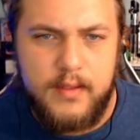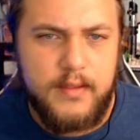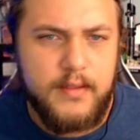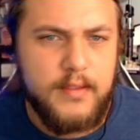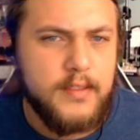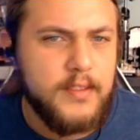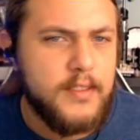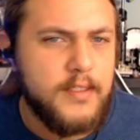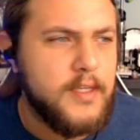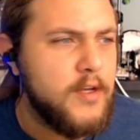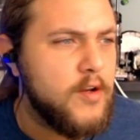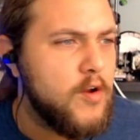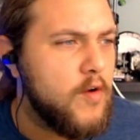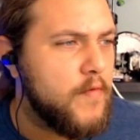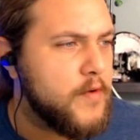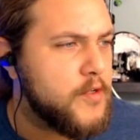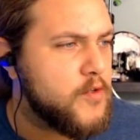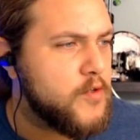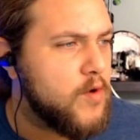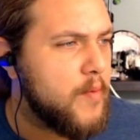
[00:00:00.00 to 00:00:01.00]
let's get
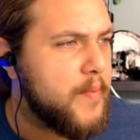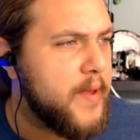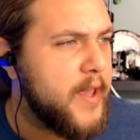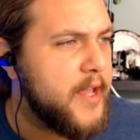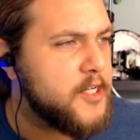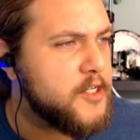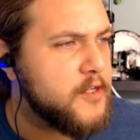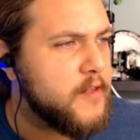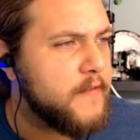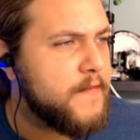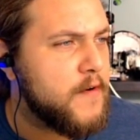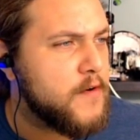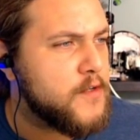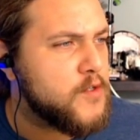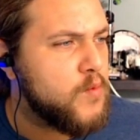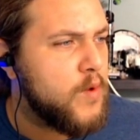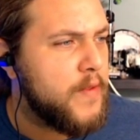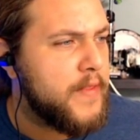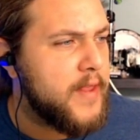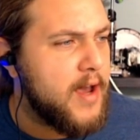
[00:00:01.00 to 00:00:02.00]
over to our page here. The
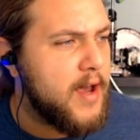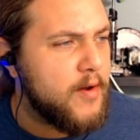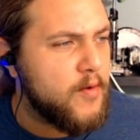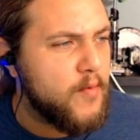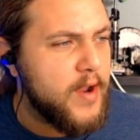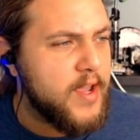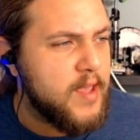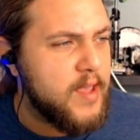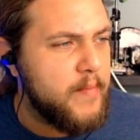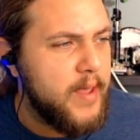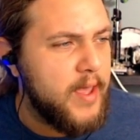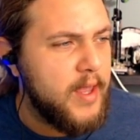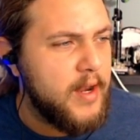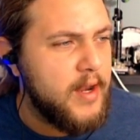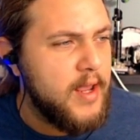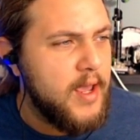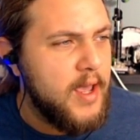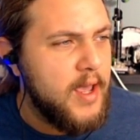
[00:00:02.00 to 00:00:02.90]
first one that I would recommend,